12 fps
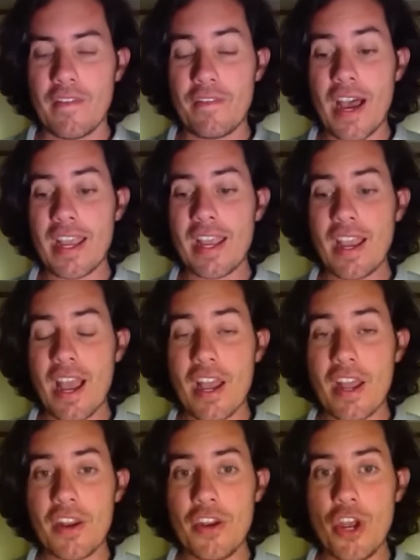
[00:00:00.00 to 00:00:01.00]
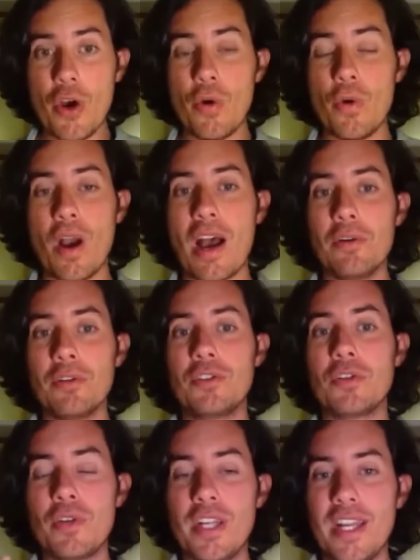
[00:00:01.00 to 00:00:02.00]
If I know
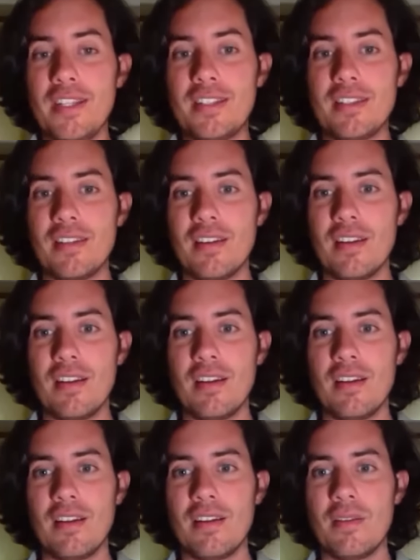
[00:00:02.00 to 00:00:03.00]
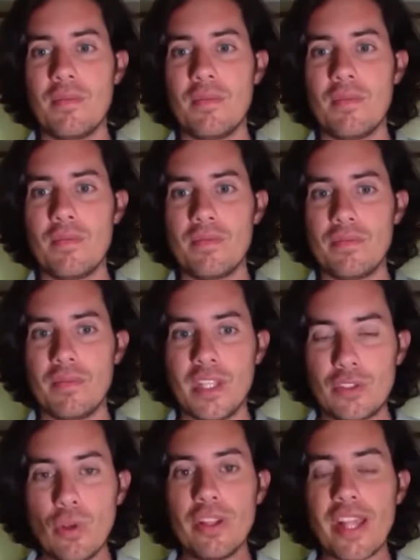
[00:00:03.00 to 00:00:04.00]
how to create
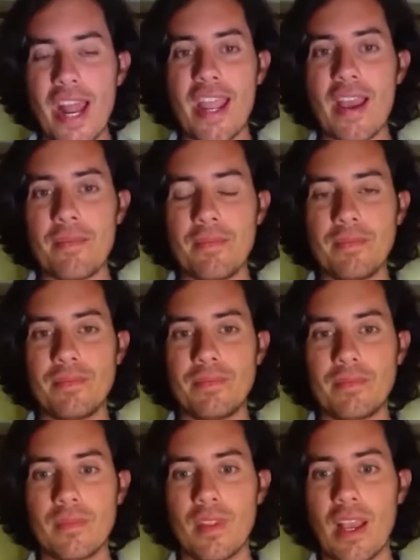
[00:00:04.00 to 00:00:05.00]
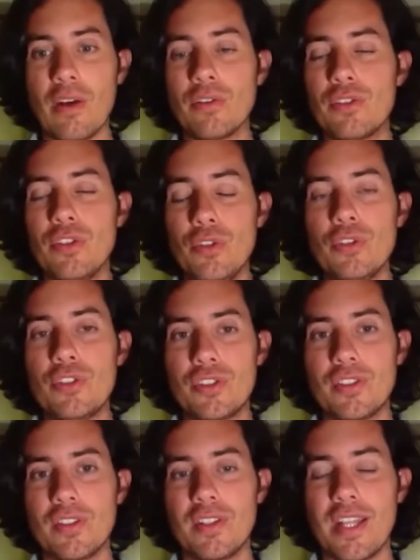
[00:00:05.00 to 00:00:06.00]
the tool that I am, how to
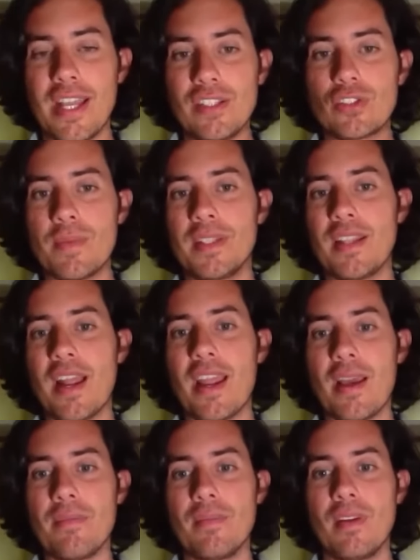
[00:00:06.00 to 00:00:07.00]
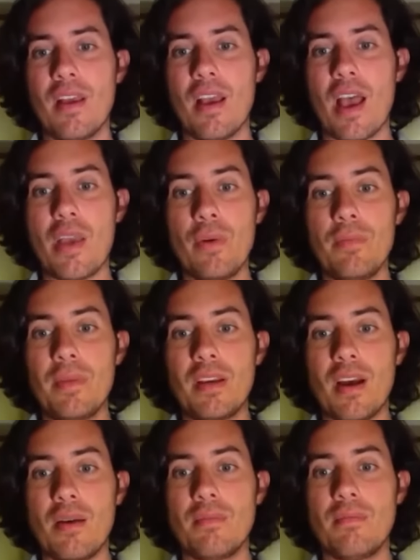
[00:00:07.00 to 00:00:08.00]
use the instrument that I am, I will
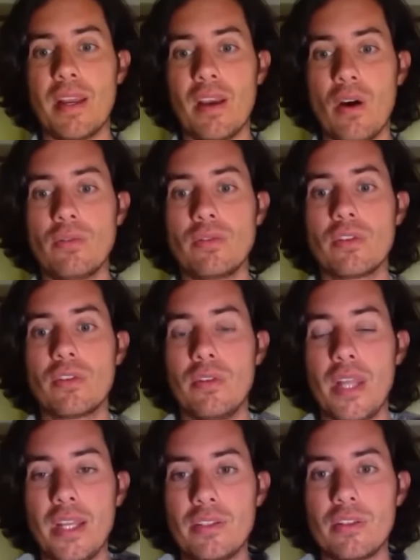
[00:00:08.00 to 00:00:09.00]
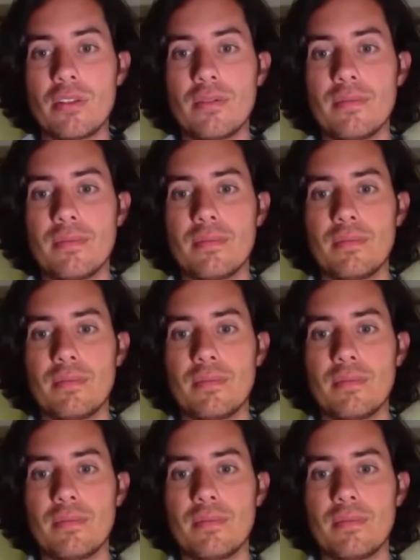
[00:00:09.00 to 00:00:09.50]
become my own creator.